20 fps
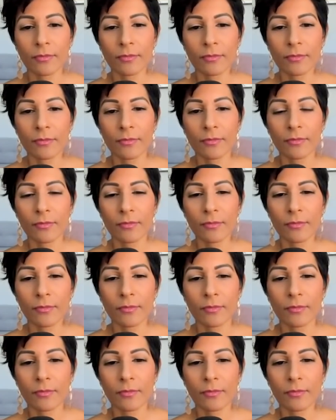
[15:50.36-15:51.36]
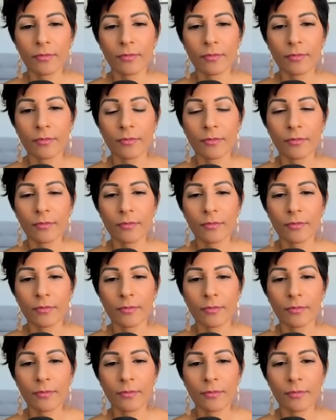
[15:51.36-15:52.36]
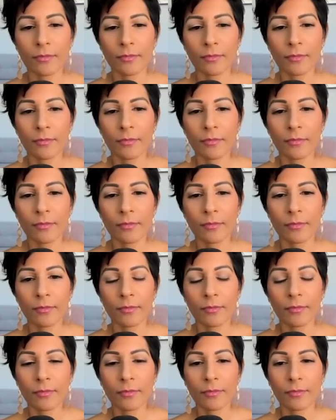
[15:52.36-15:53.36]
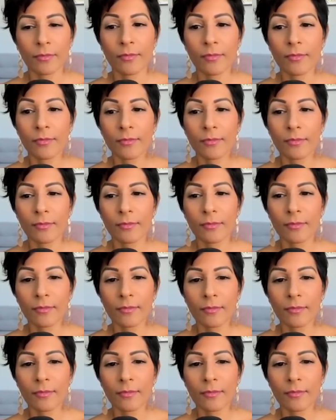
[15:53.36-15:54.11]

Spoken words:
[no speech]